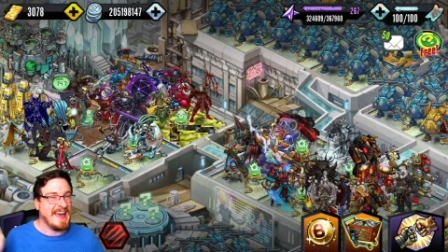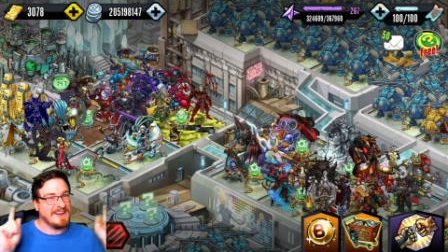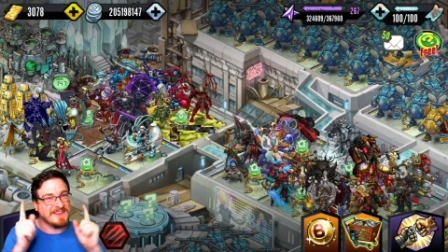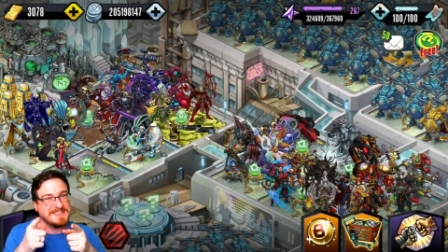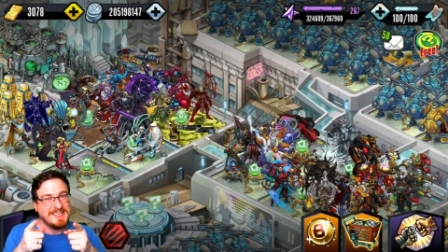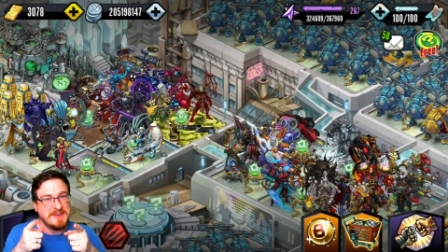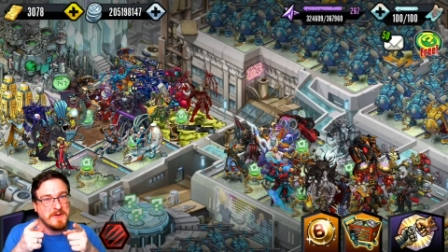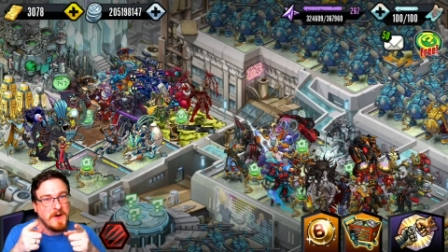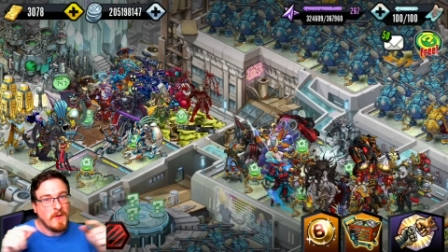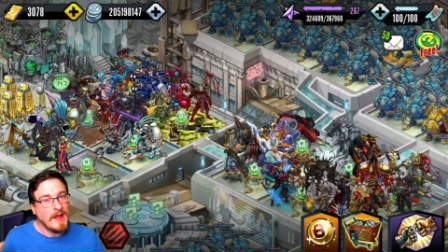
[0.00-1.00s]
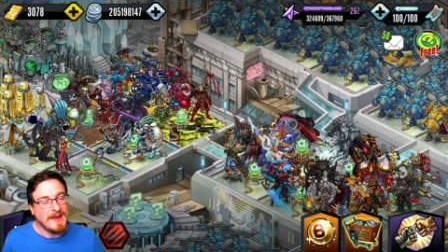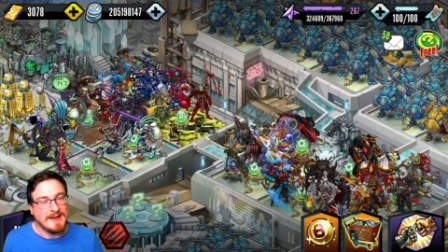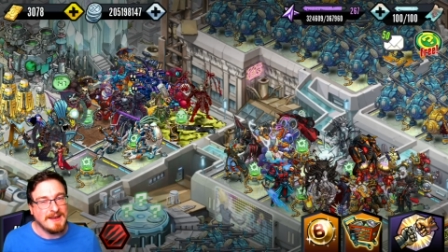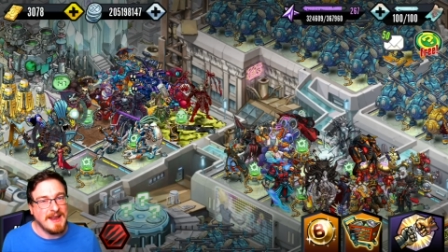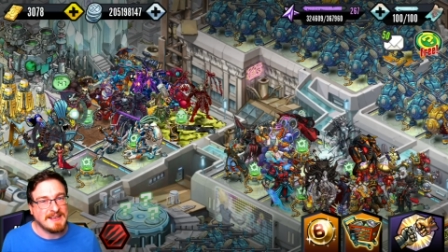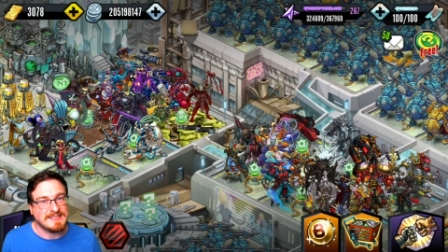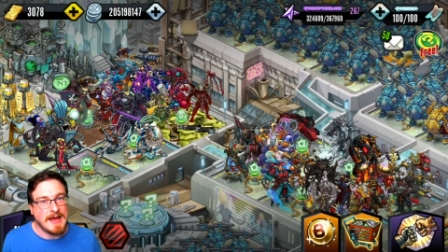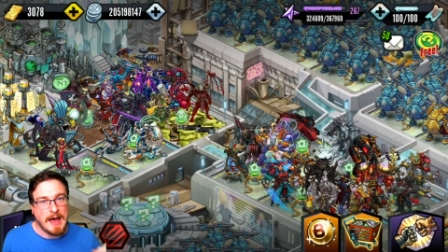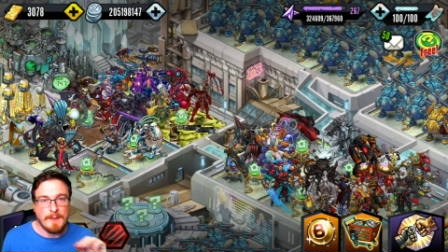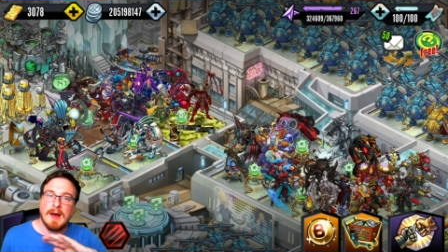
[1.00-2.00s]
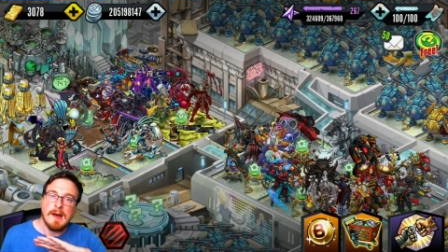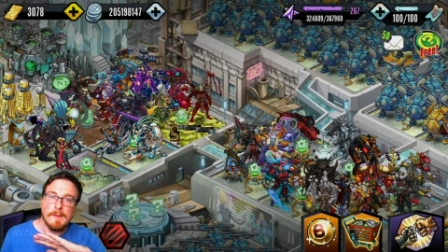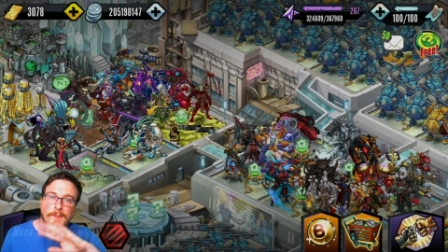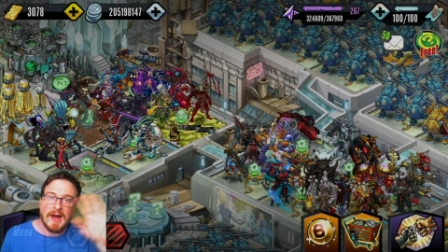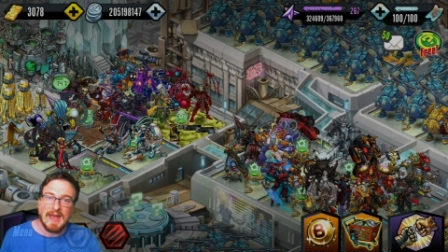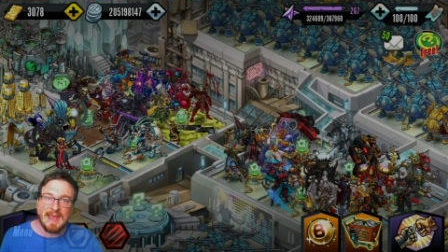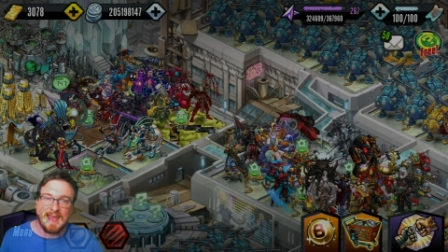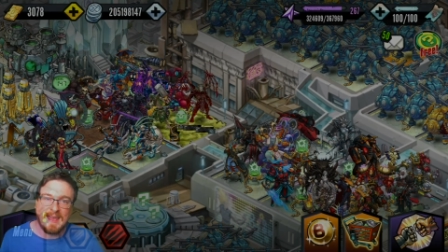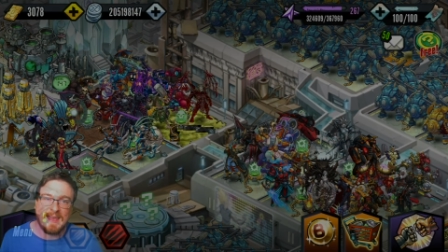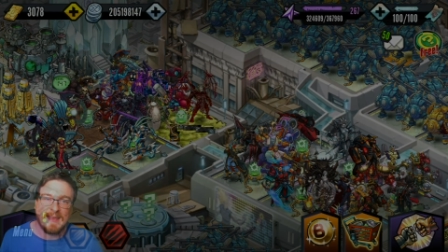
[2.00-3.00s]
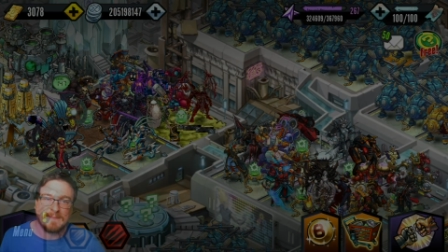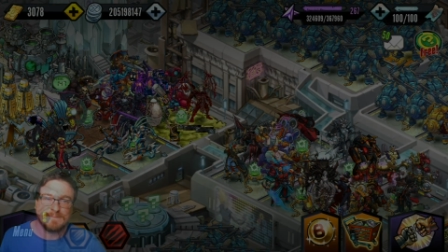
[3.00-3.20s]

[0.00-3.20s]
and I'll see you all next time. Bye!